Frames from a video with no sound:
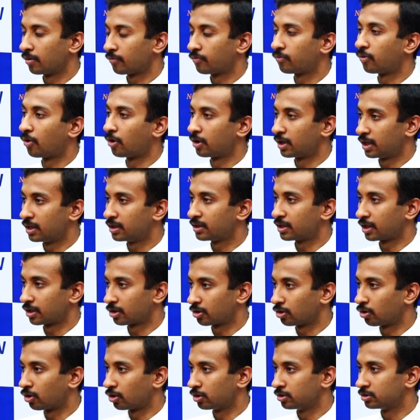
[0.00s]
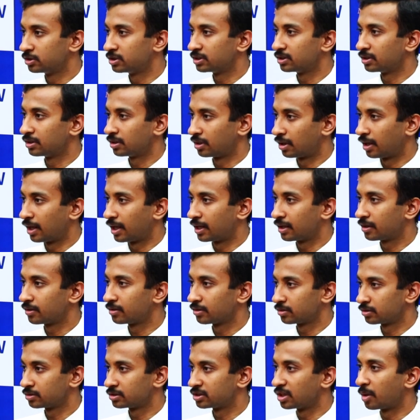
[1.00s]
foreign technology like
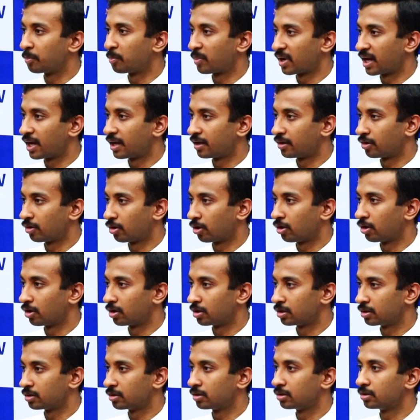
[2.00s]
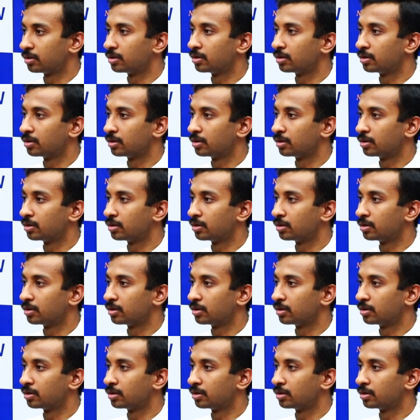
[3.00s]
Japan or